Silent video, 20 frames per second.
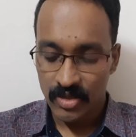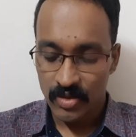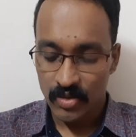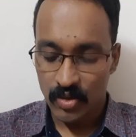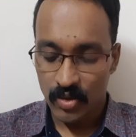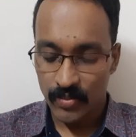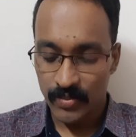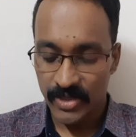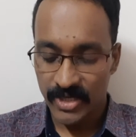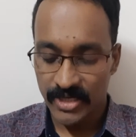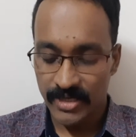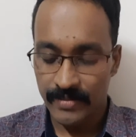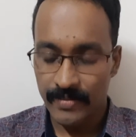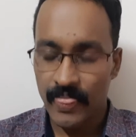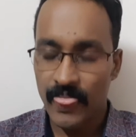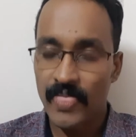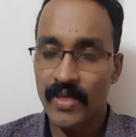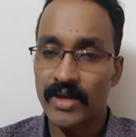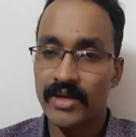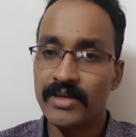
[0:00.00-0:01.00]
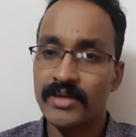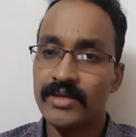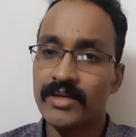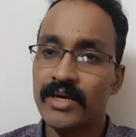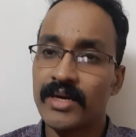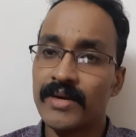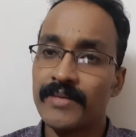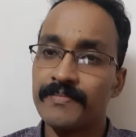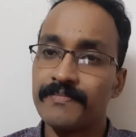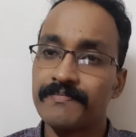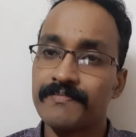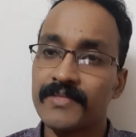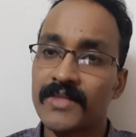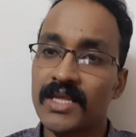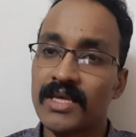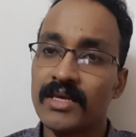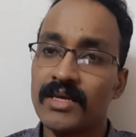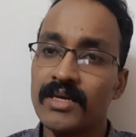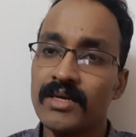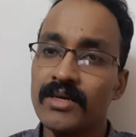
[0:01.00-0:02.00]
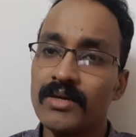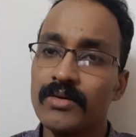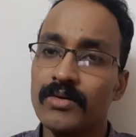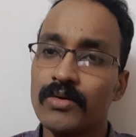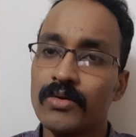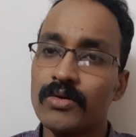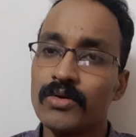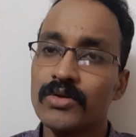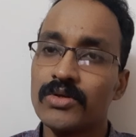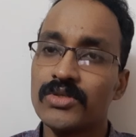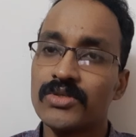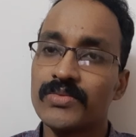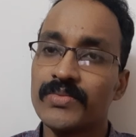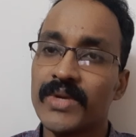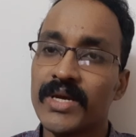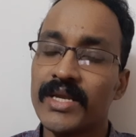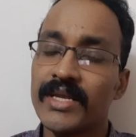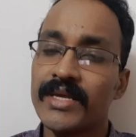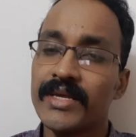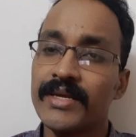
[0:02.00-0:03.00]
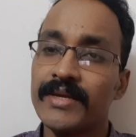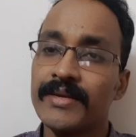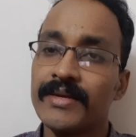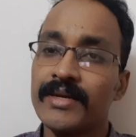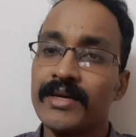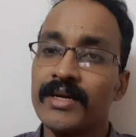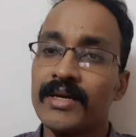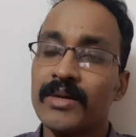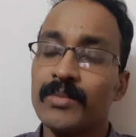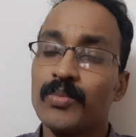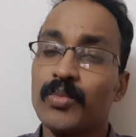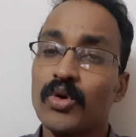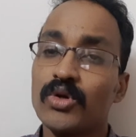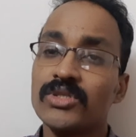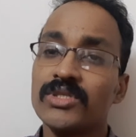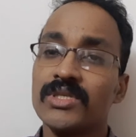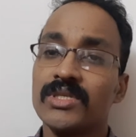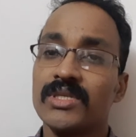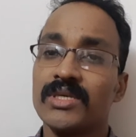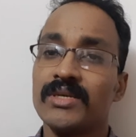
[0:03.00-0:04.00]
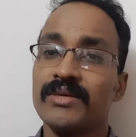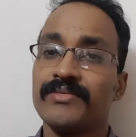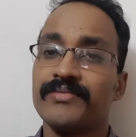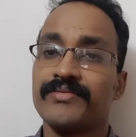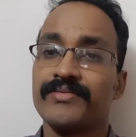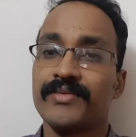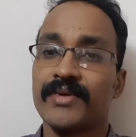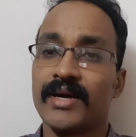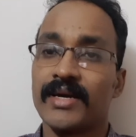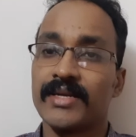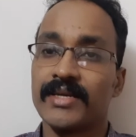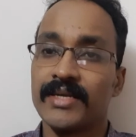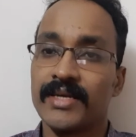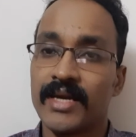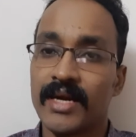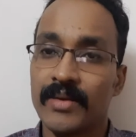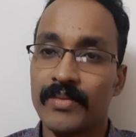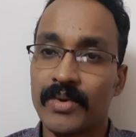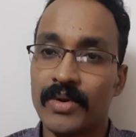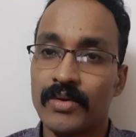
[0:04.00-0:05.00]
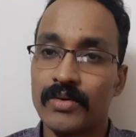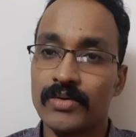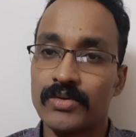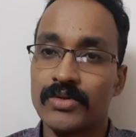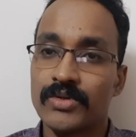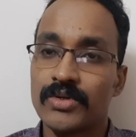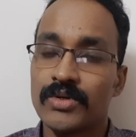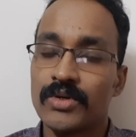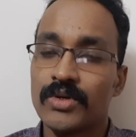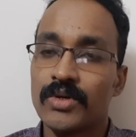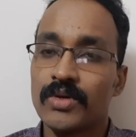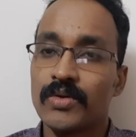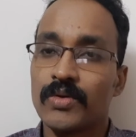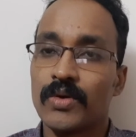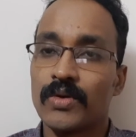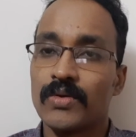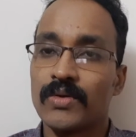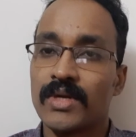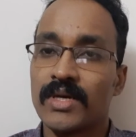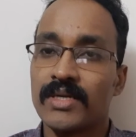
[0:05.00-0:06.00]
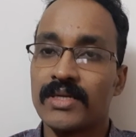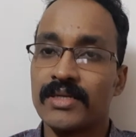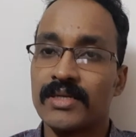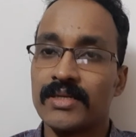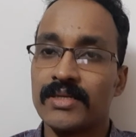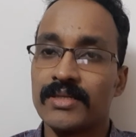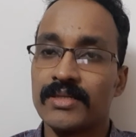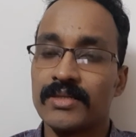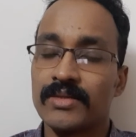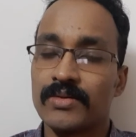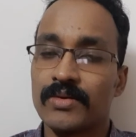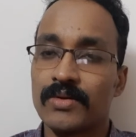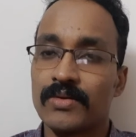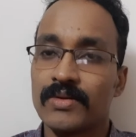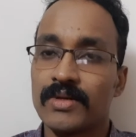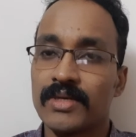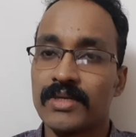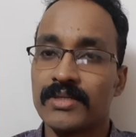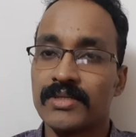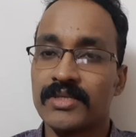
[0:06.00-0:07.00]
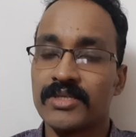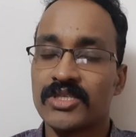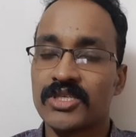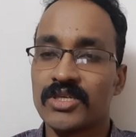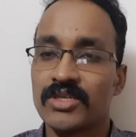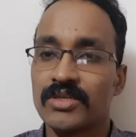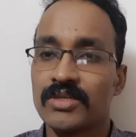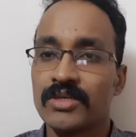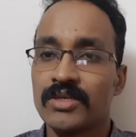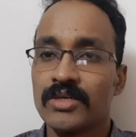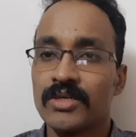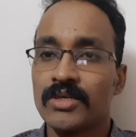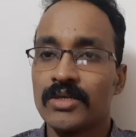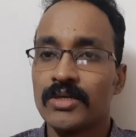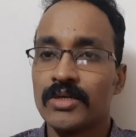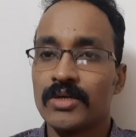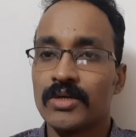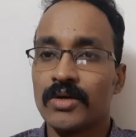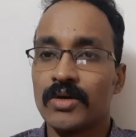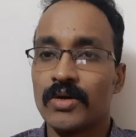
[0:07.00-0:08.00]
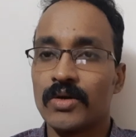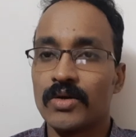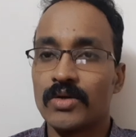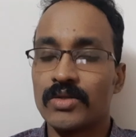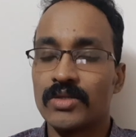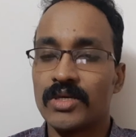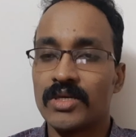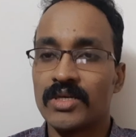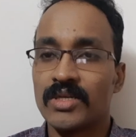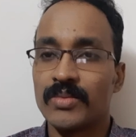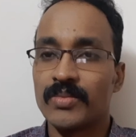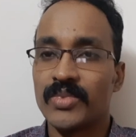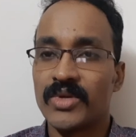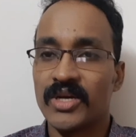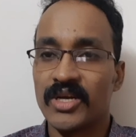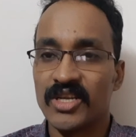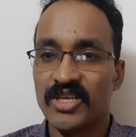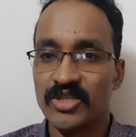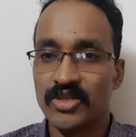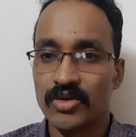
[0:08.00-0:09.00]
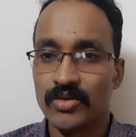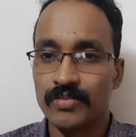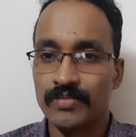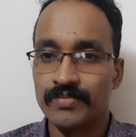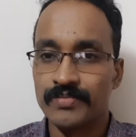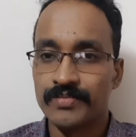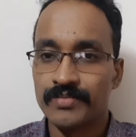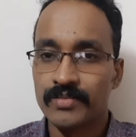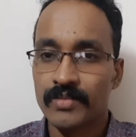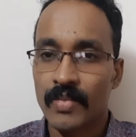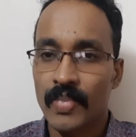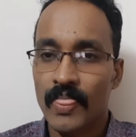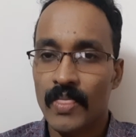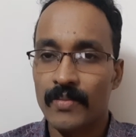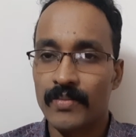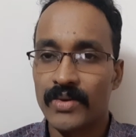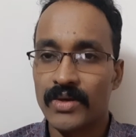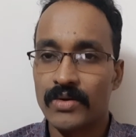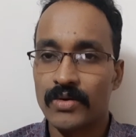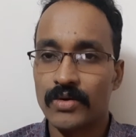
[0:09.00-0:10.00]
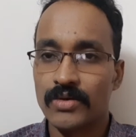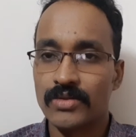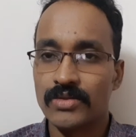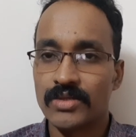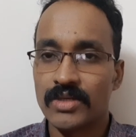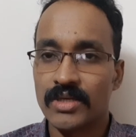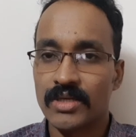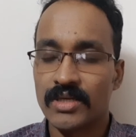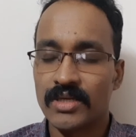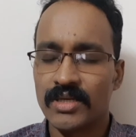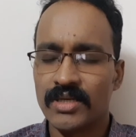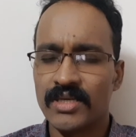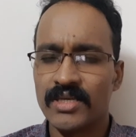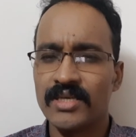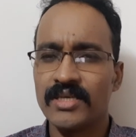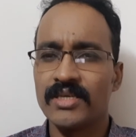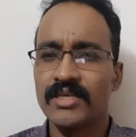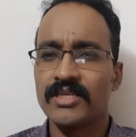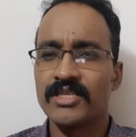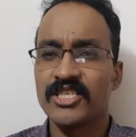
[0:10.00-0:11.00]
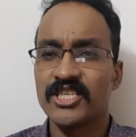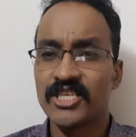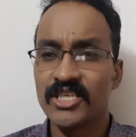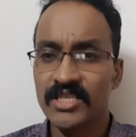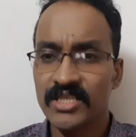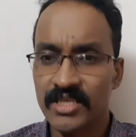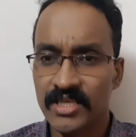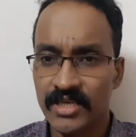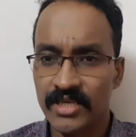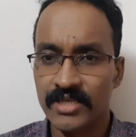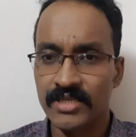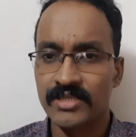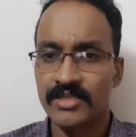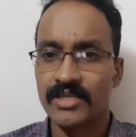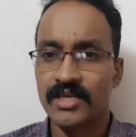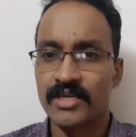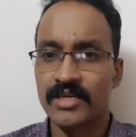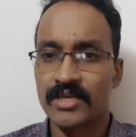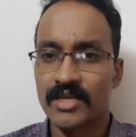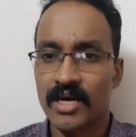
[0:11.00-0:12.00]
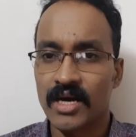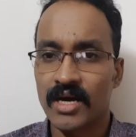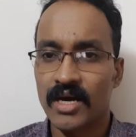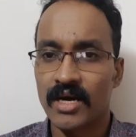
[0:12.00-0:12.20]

company, and he holds very positive idea about colonization or that imperialism, because she thinks that